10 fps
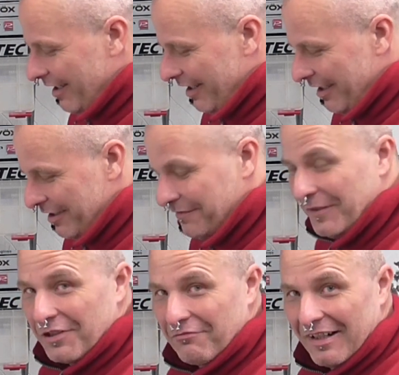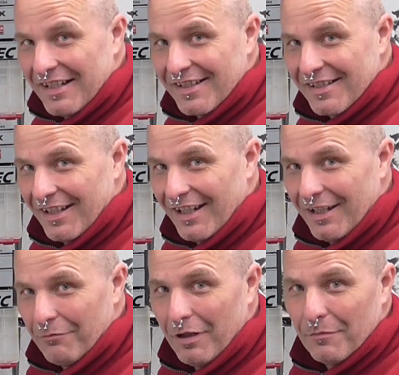The first race,
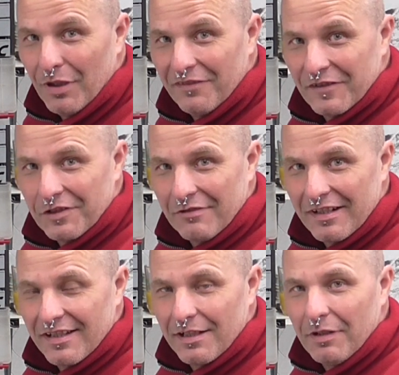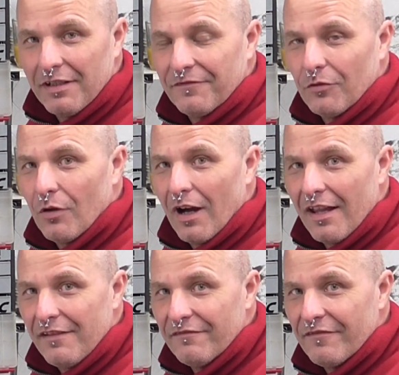well my first race anyway, for
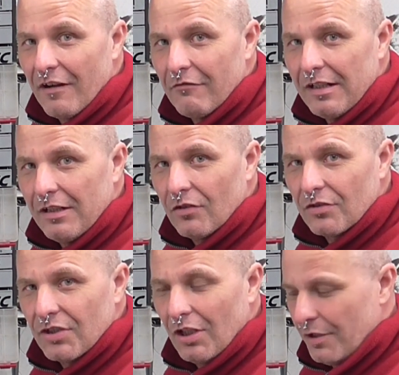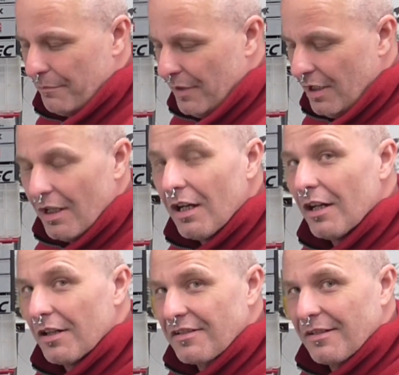a very long time.
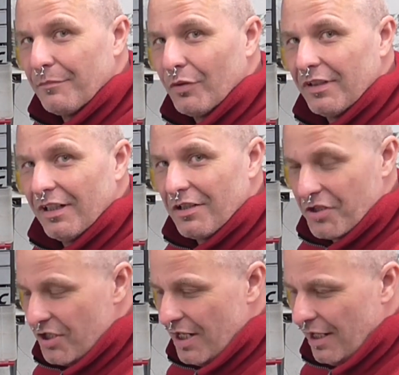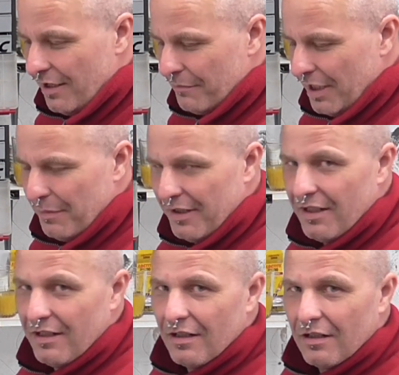Some point last year,
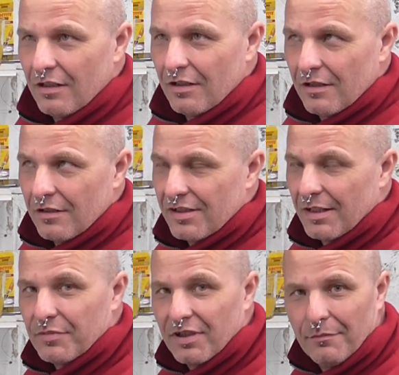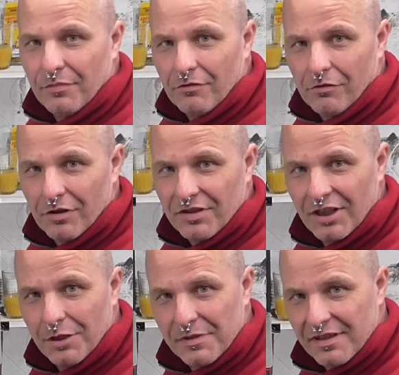maybe September or
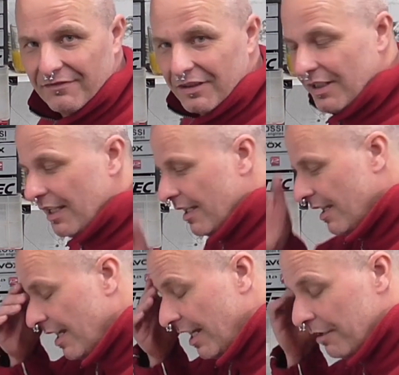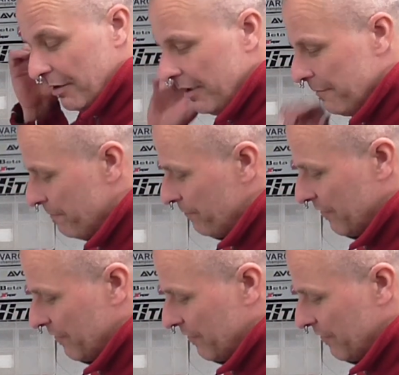October, something like that. Anyway,